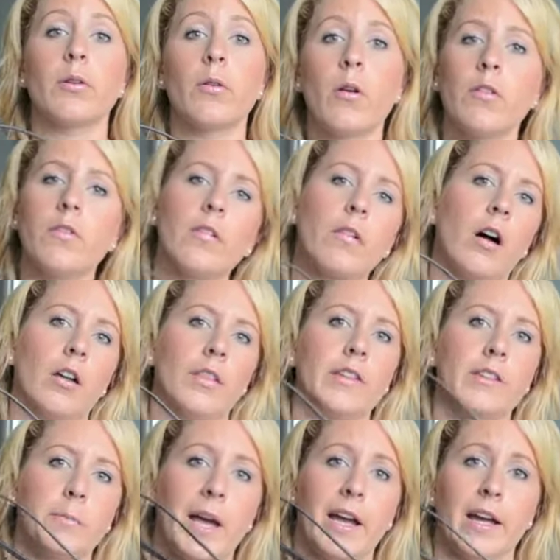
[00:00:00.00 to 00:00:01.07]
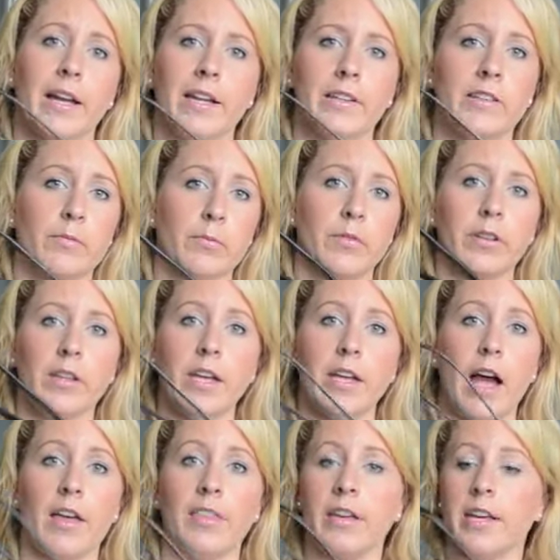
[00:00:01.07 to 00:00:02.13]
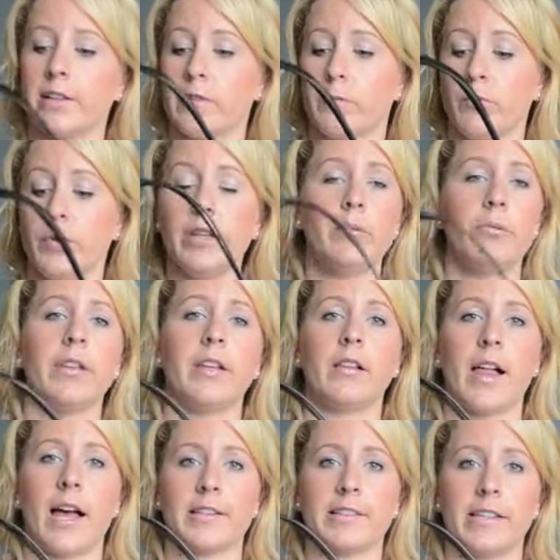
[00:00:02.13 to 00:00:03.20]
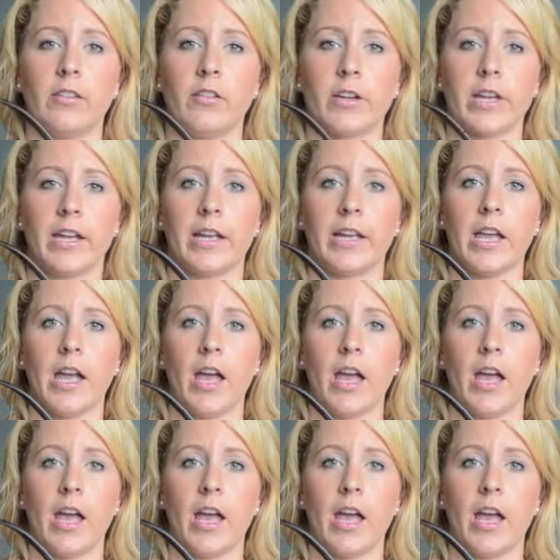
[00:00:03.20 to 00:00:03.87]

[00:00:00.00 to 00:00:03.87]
Overall, this bag, I think it's really, really classy looking,